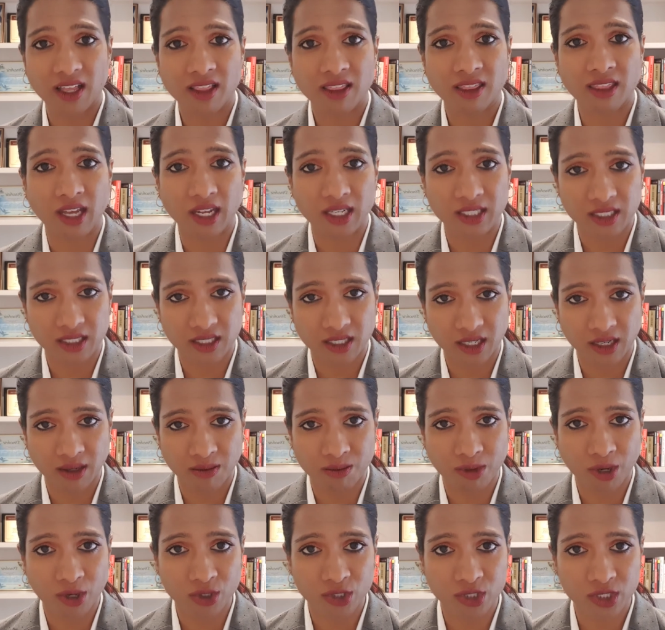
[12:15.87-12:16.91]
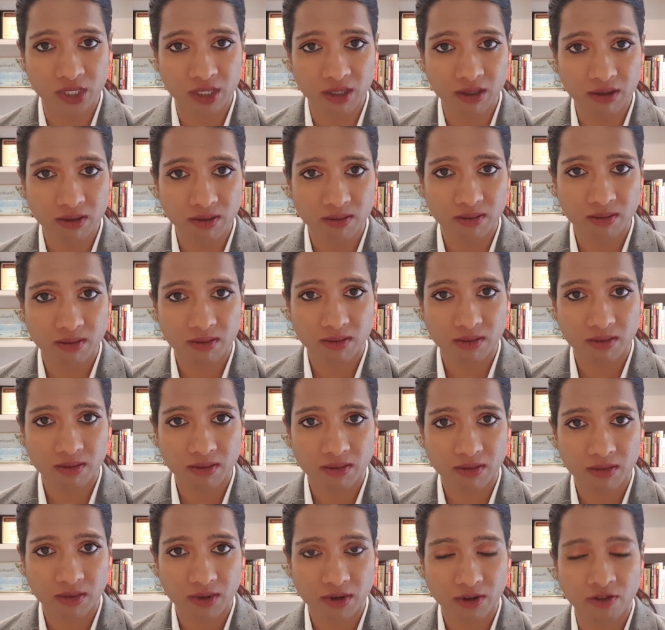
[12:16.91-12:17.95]
that emotion
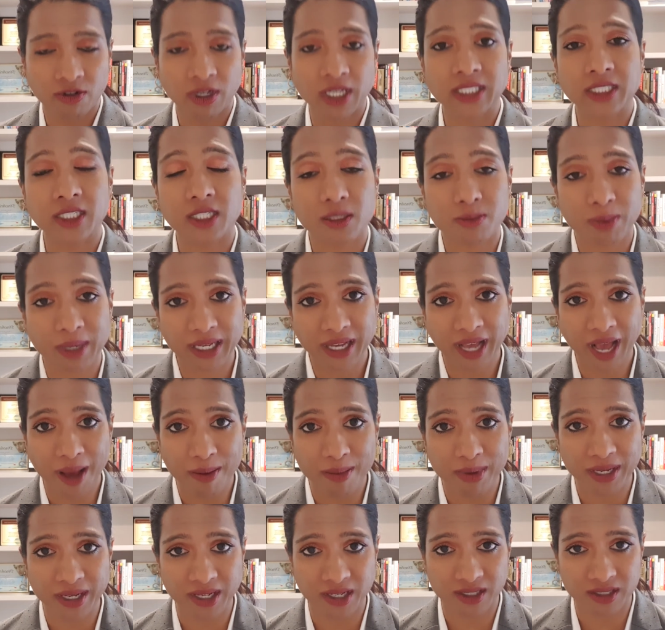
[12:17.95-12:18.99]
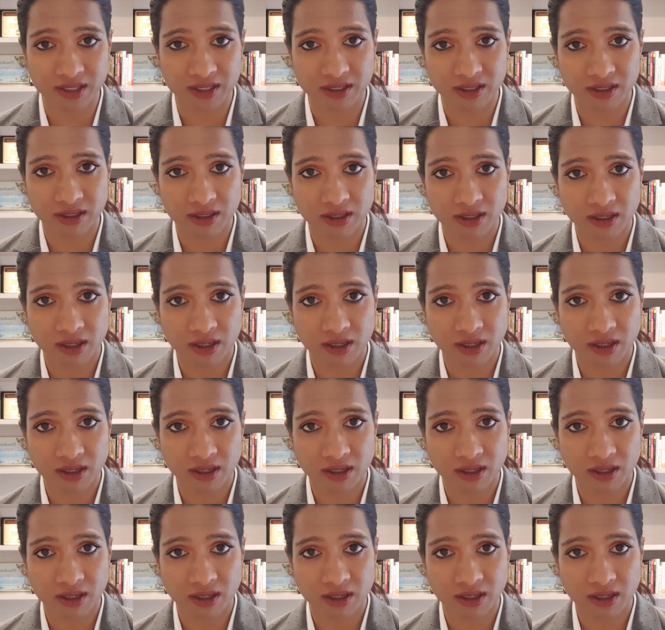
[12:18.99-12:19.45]
versus becoming it.